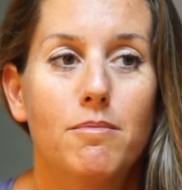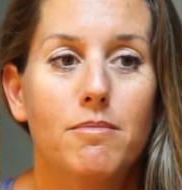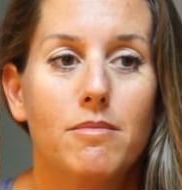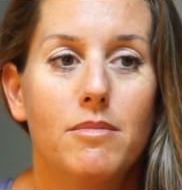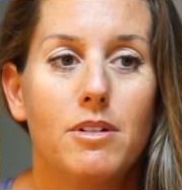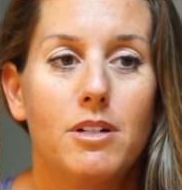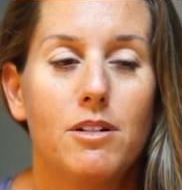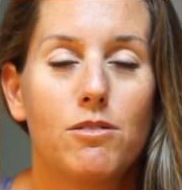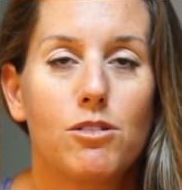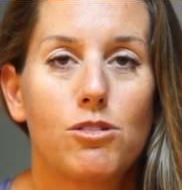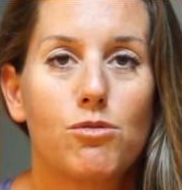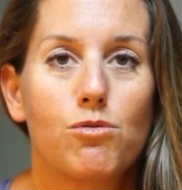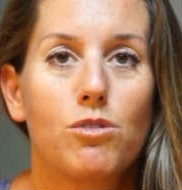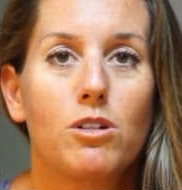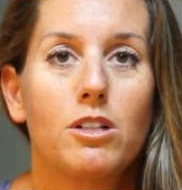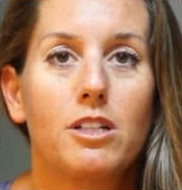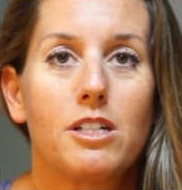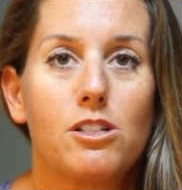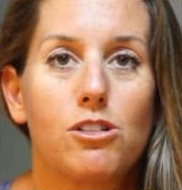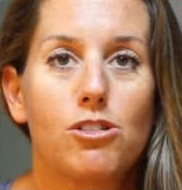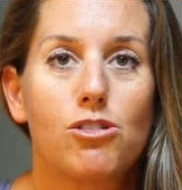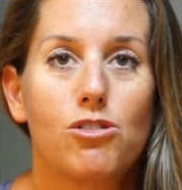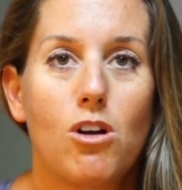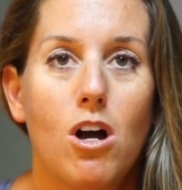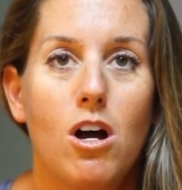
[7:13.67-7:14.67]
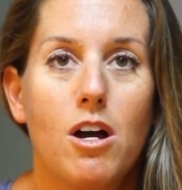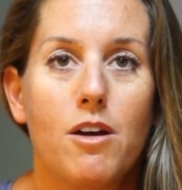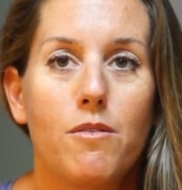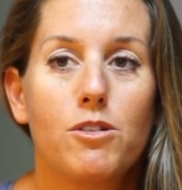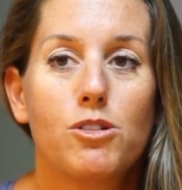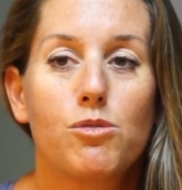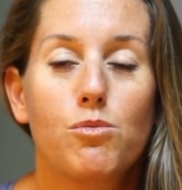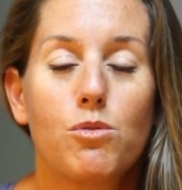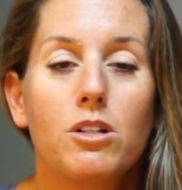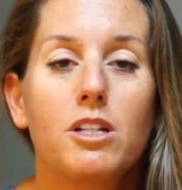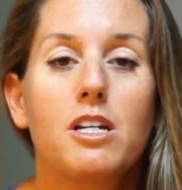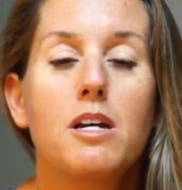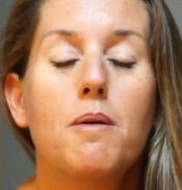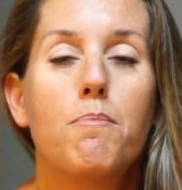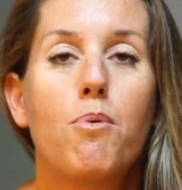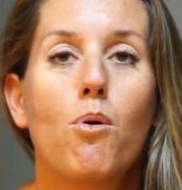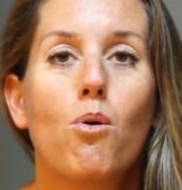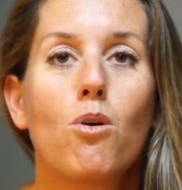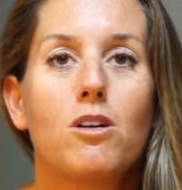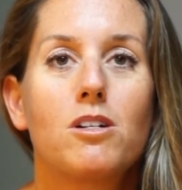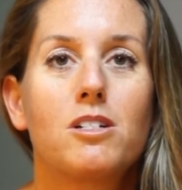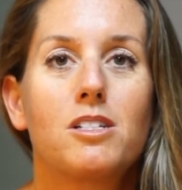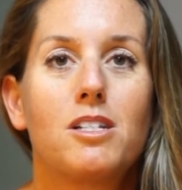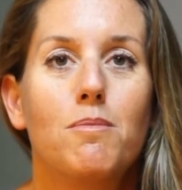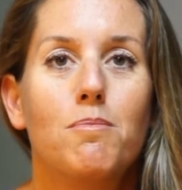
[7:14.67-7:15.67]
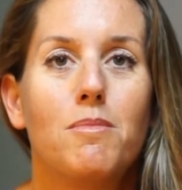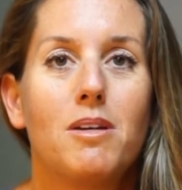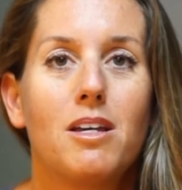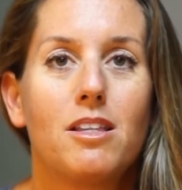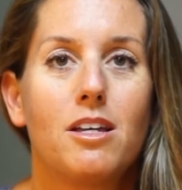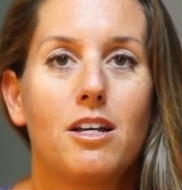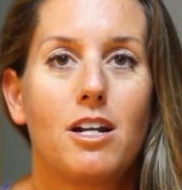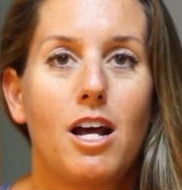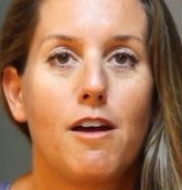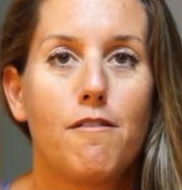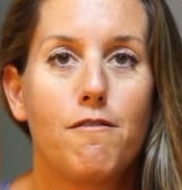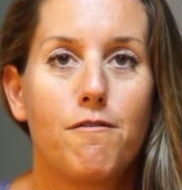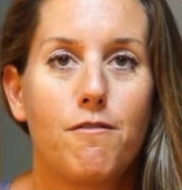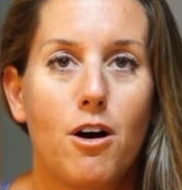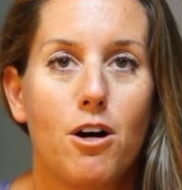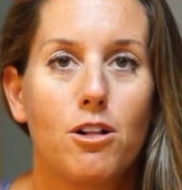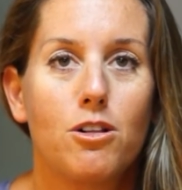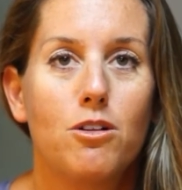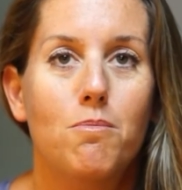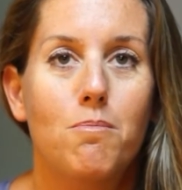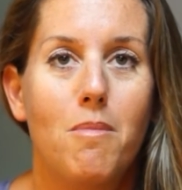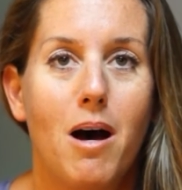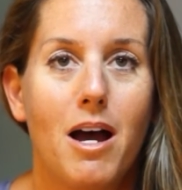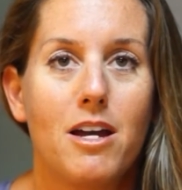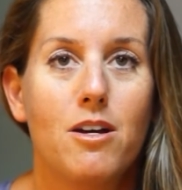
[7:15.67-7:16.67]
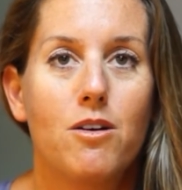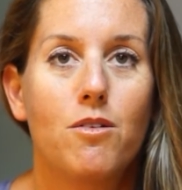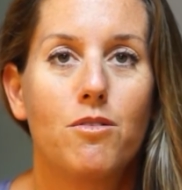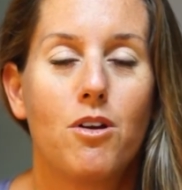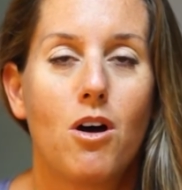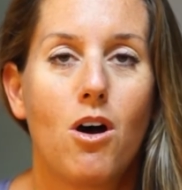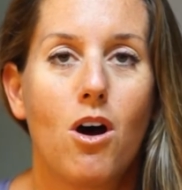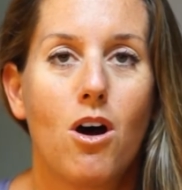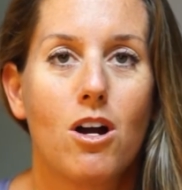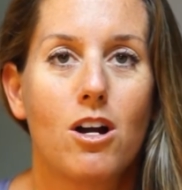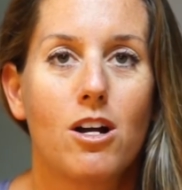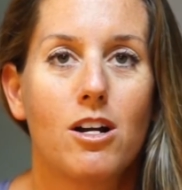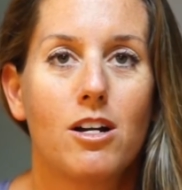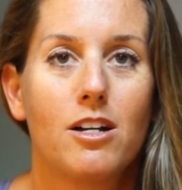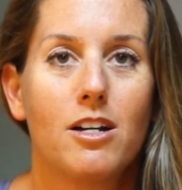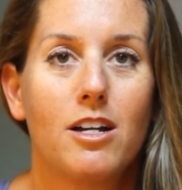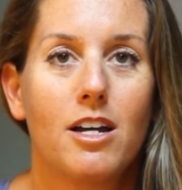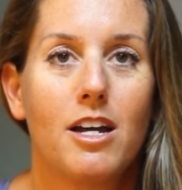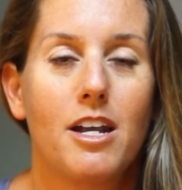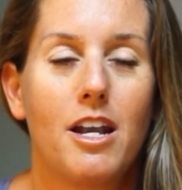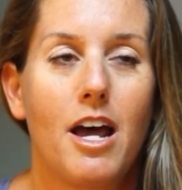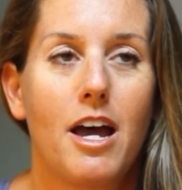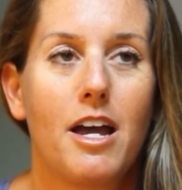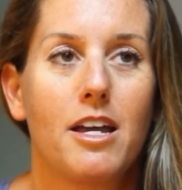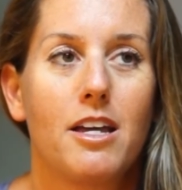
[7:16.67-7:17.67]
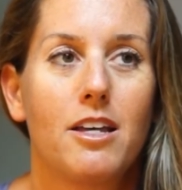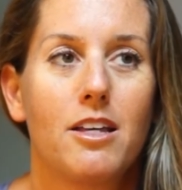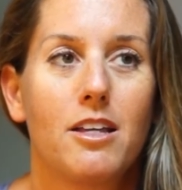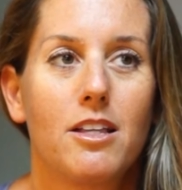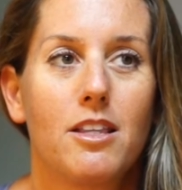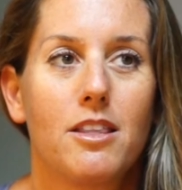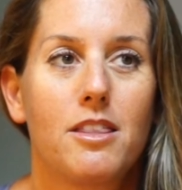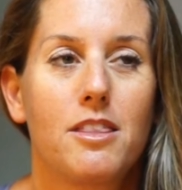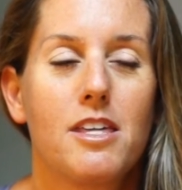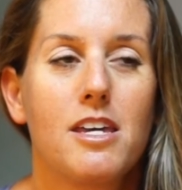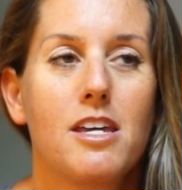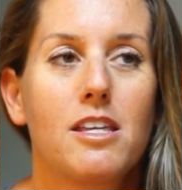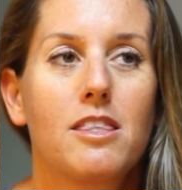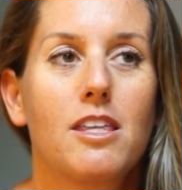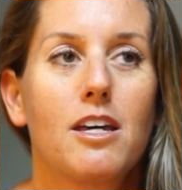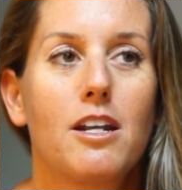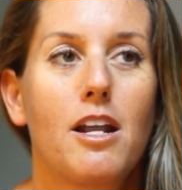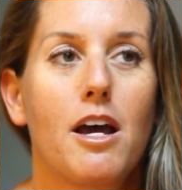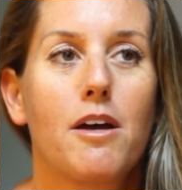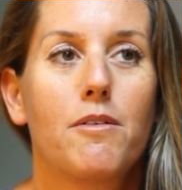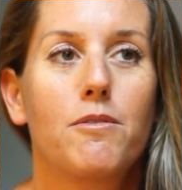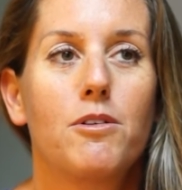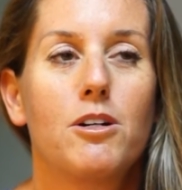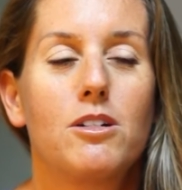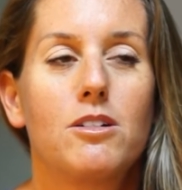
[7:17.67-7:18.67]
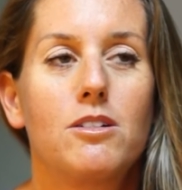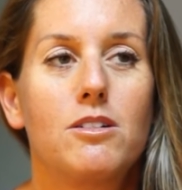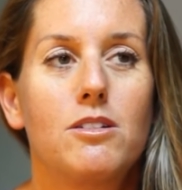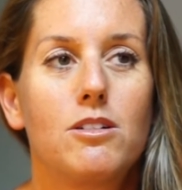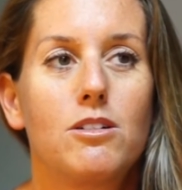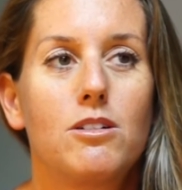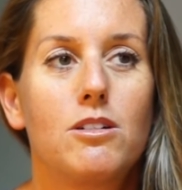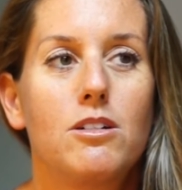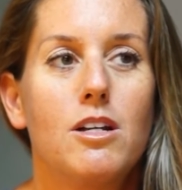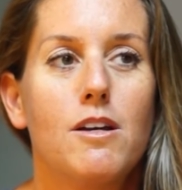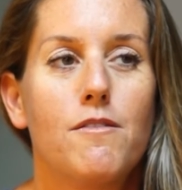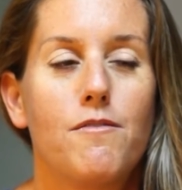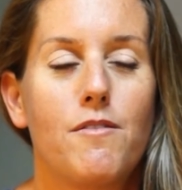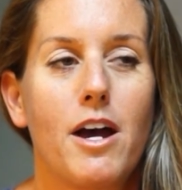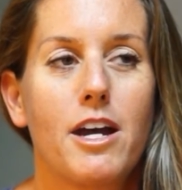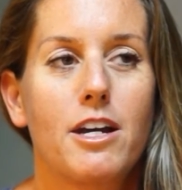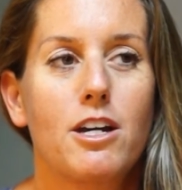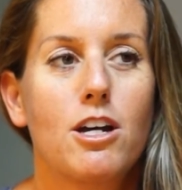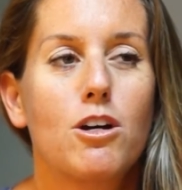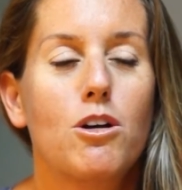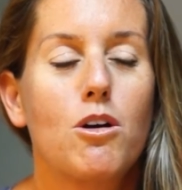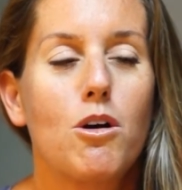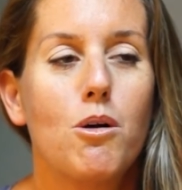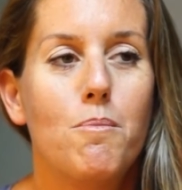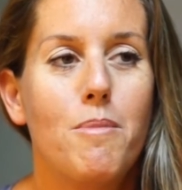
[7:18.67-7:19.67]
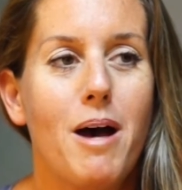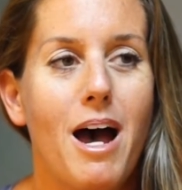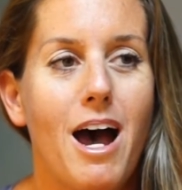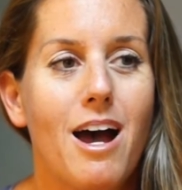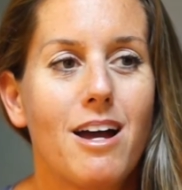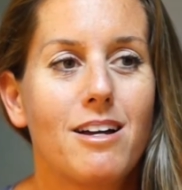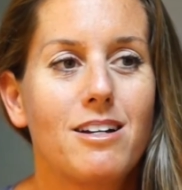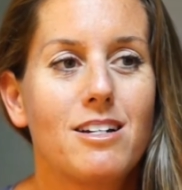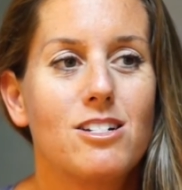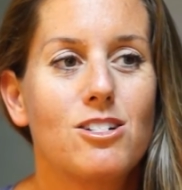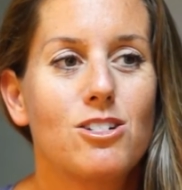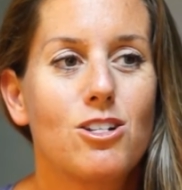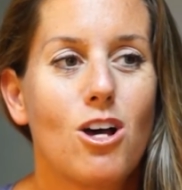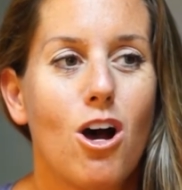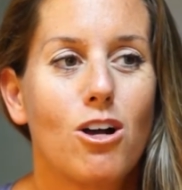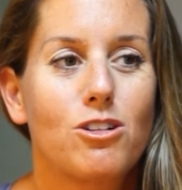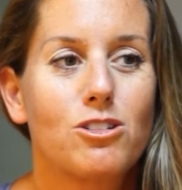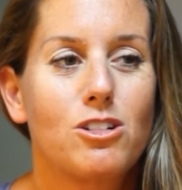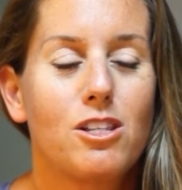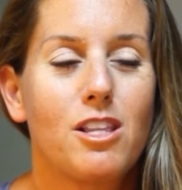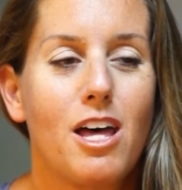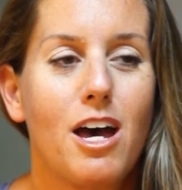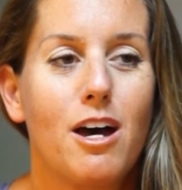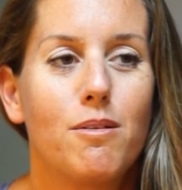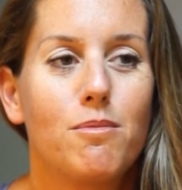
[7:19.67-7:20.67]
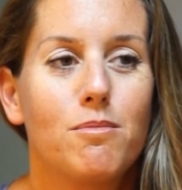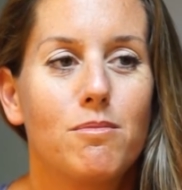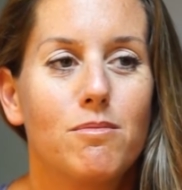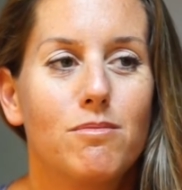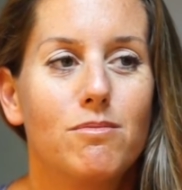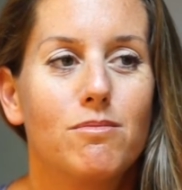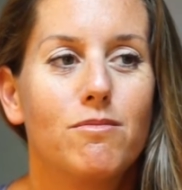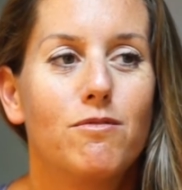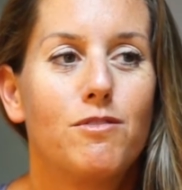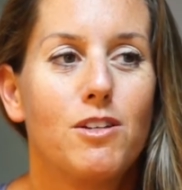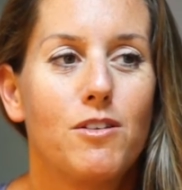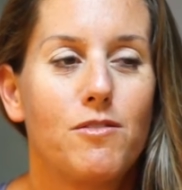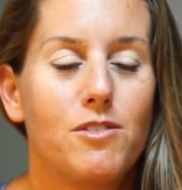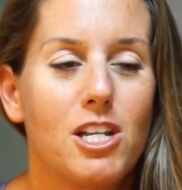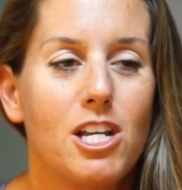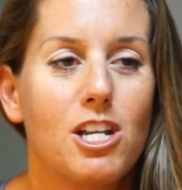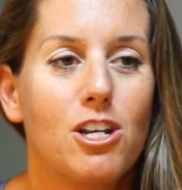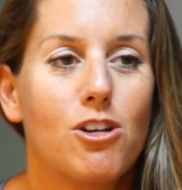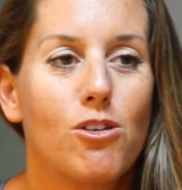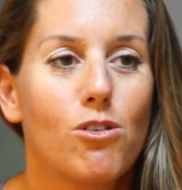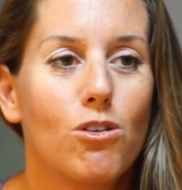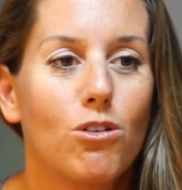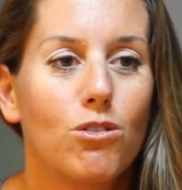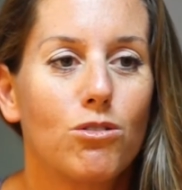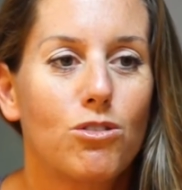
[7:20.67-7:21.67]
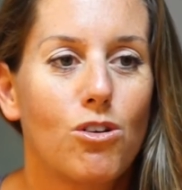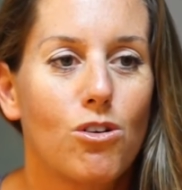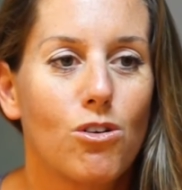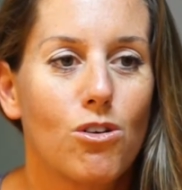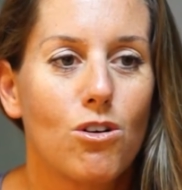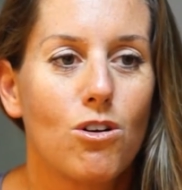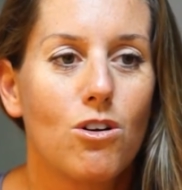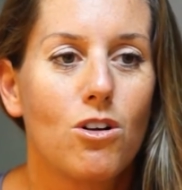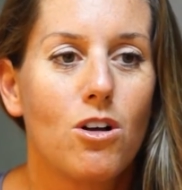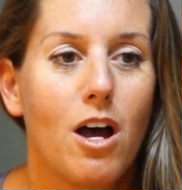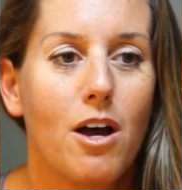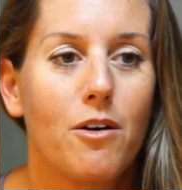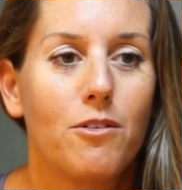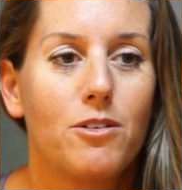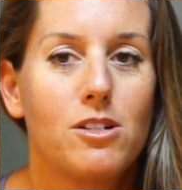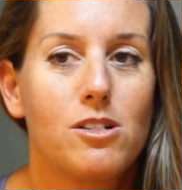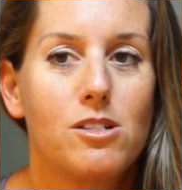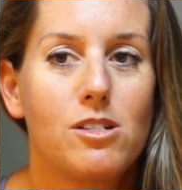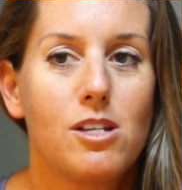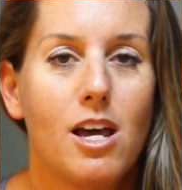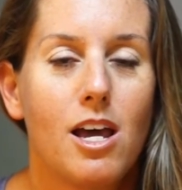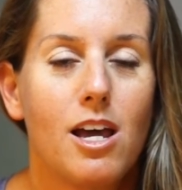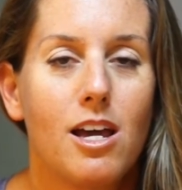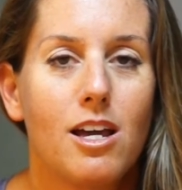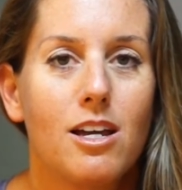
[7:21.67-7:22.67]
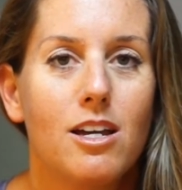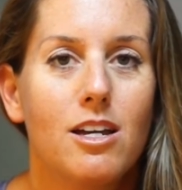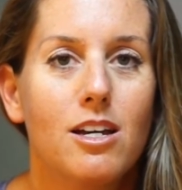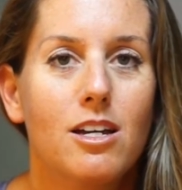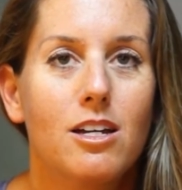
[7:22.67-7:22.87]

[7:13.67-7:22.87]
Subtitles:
It was really strong. It was really important to me that I follow my own heart. And I think that I would, if I could go back and talk to that 15-year-old girl, I would say,